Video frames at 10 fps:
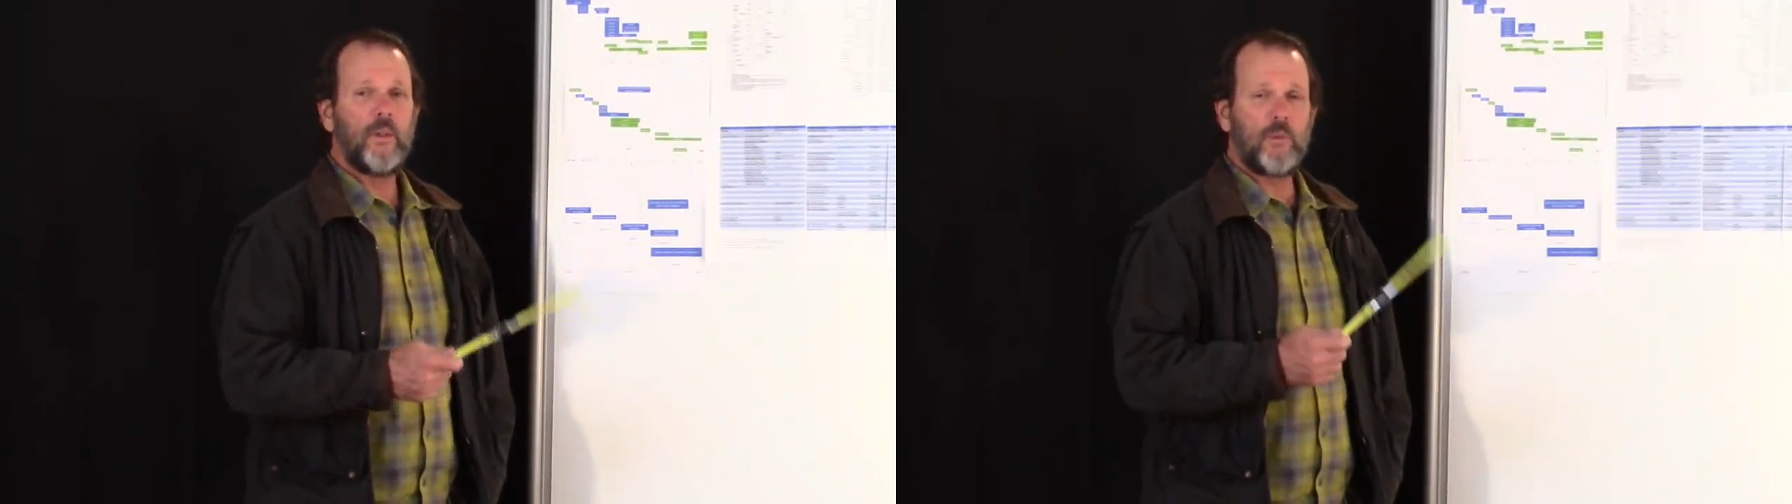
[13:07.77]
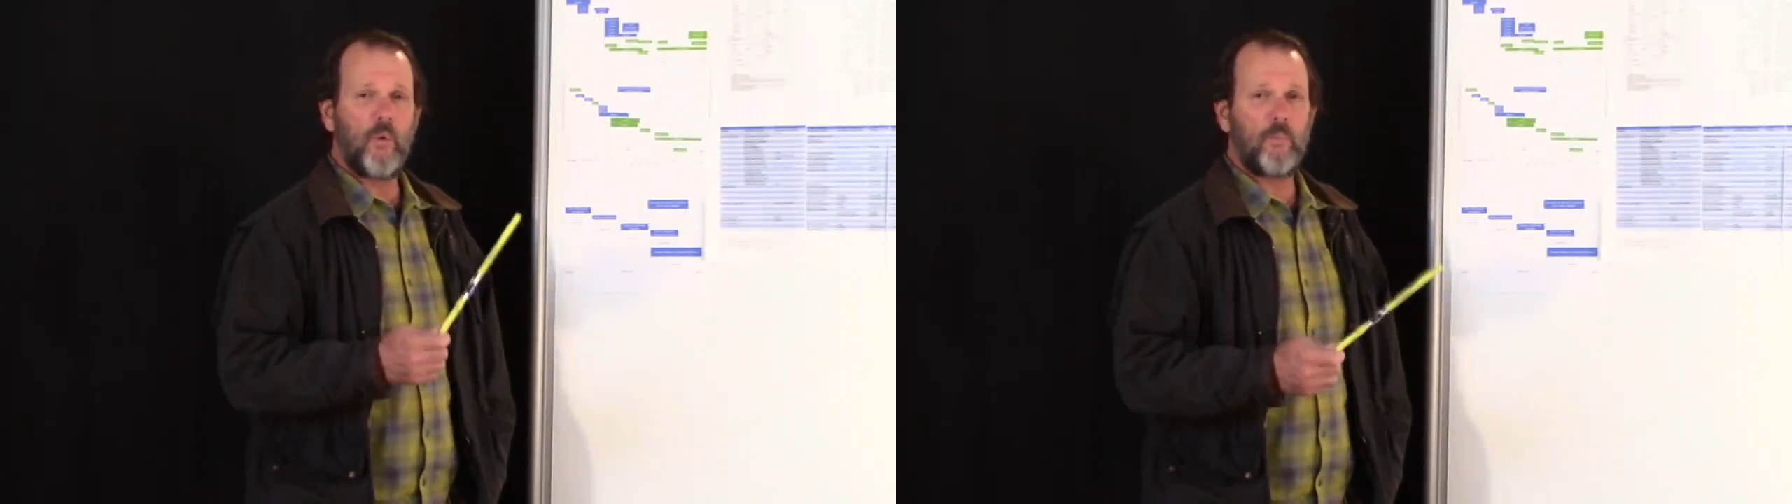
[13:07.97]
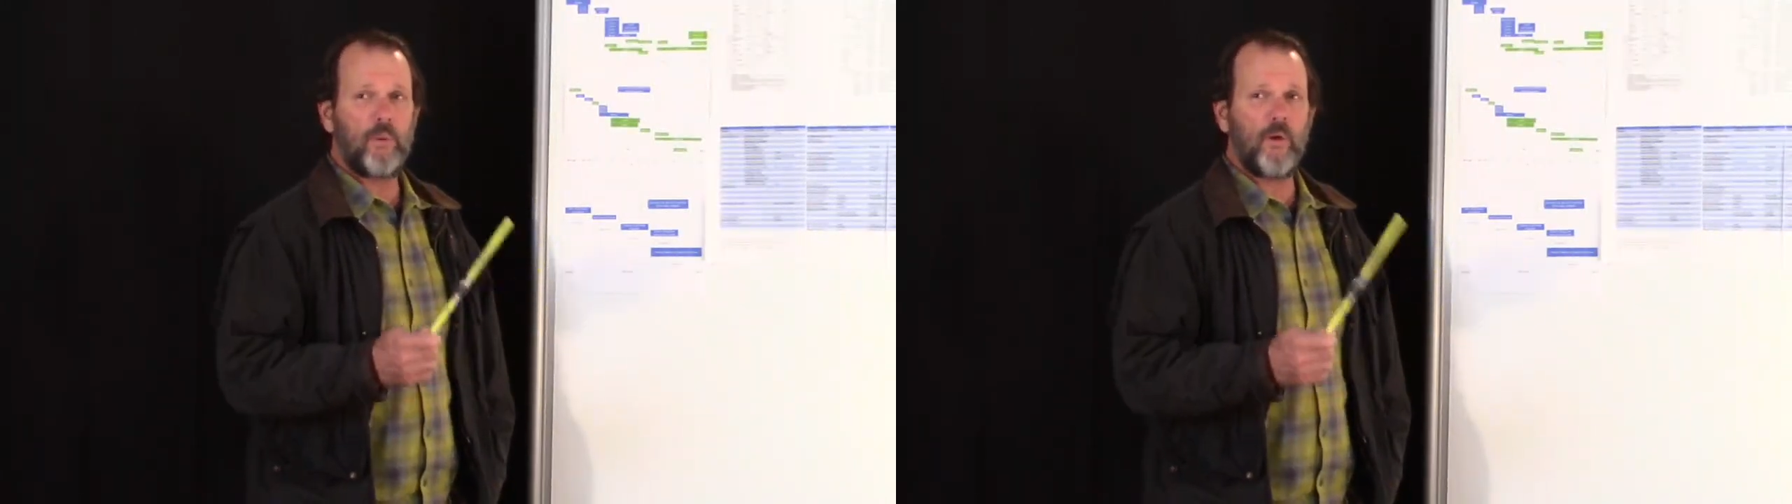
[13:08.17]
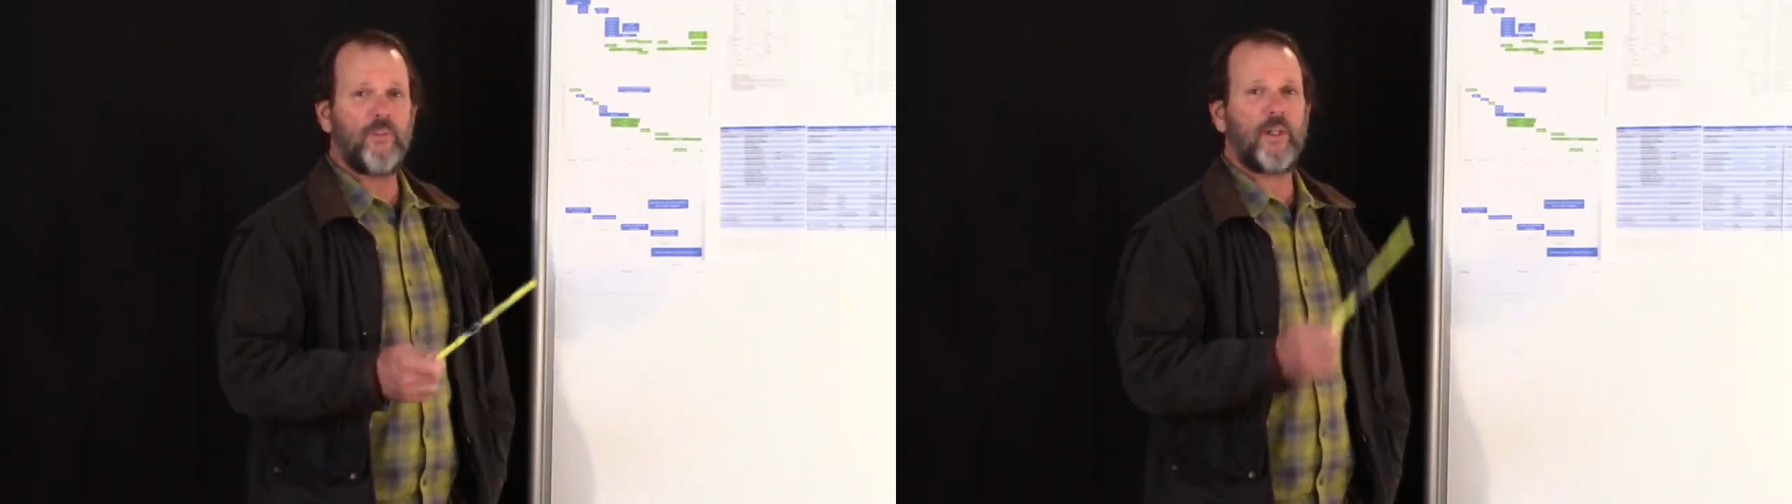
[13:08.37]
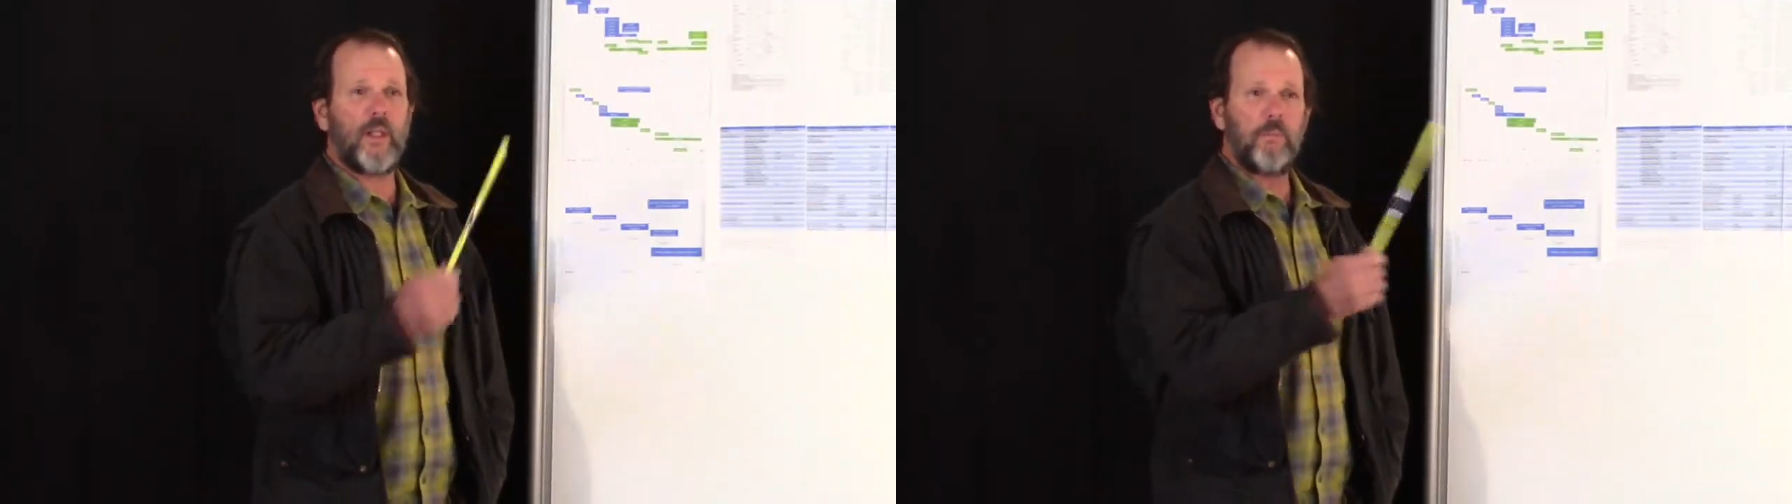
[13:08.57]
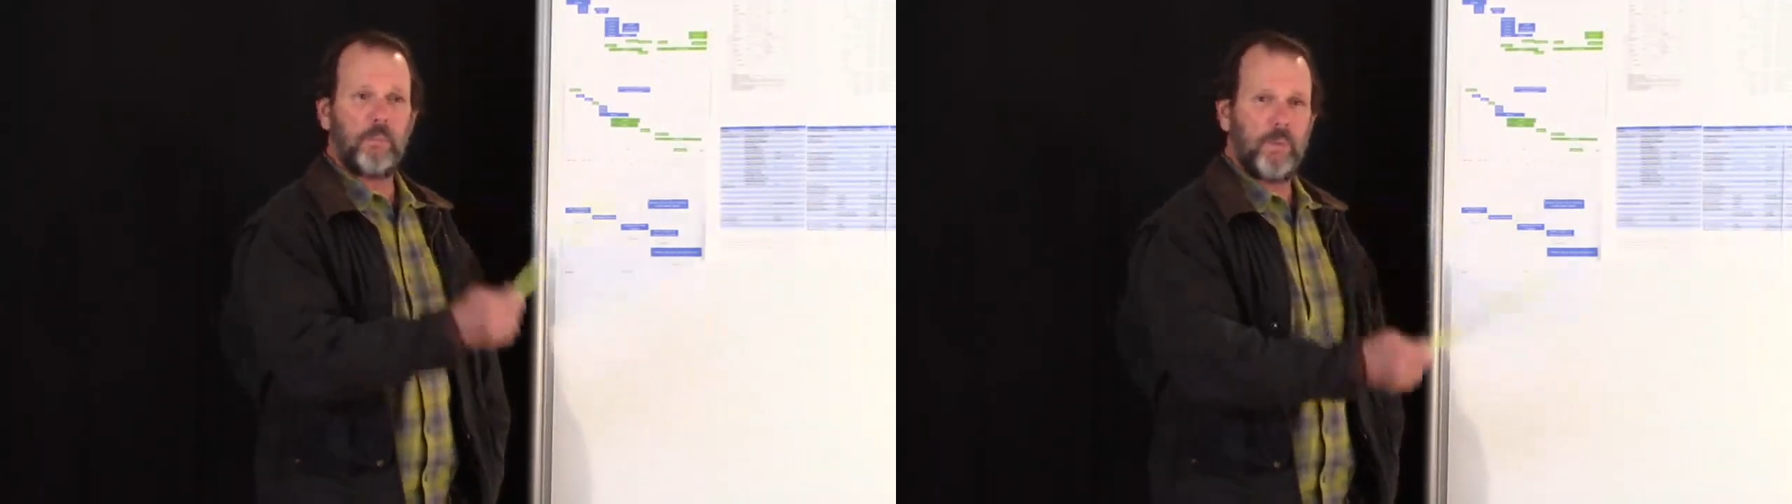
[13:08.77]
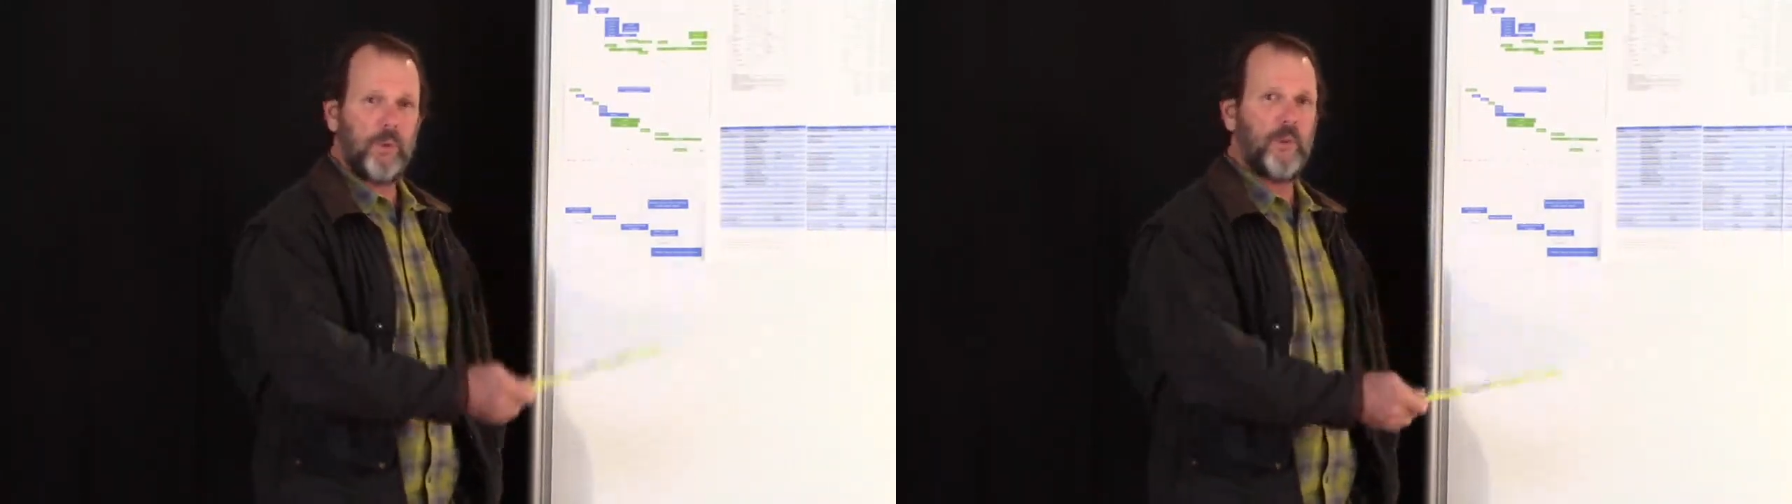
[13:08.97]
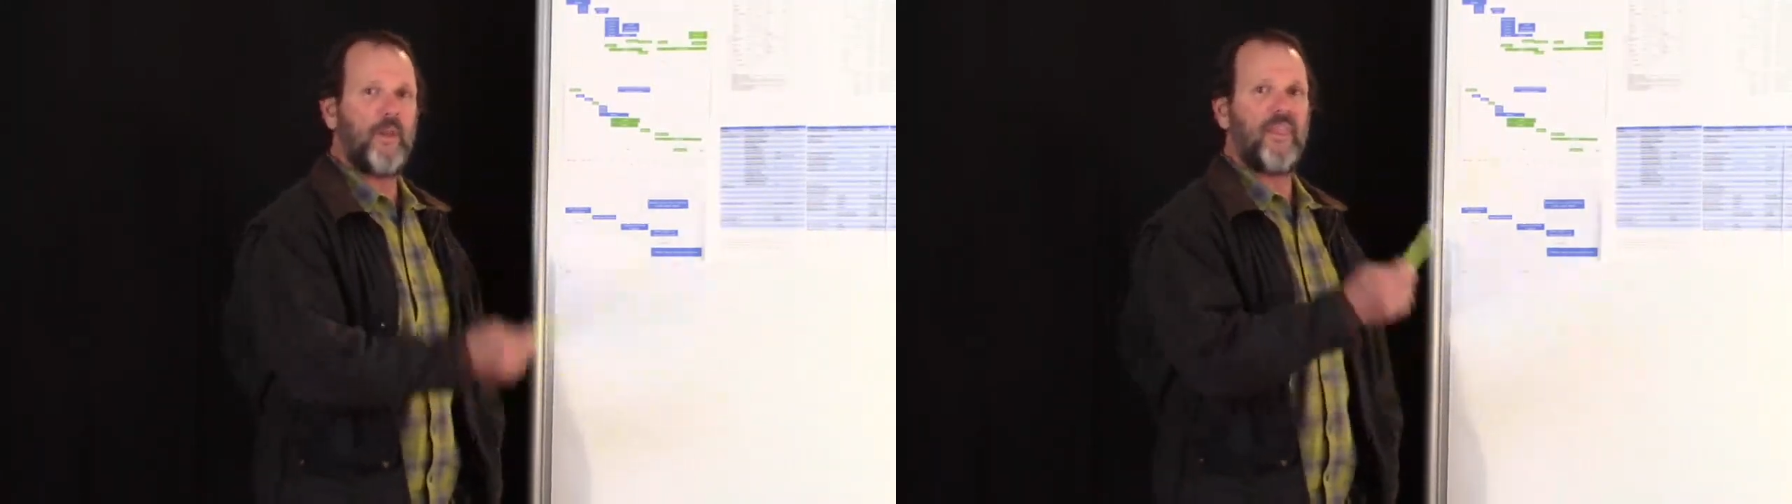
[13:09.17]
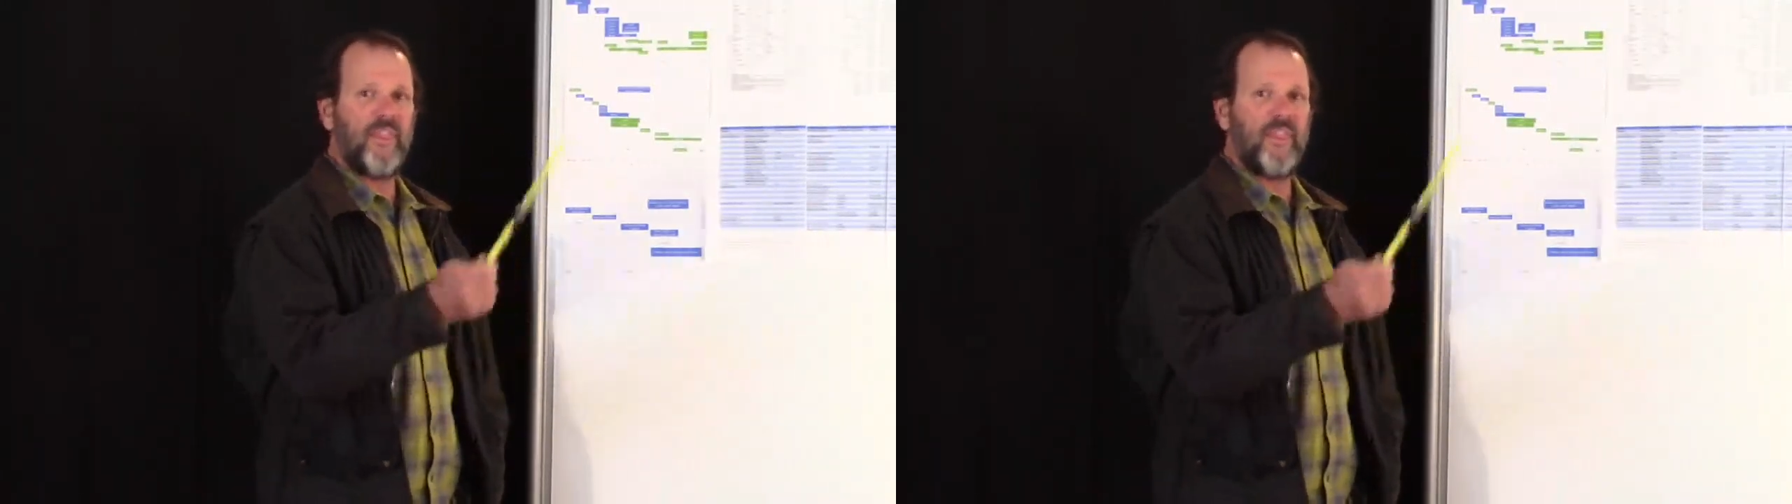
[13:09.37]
to more perfectly put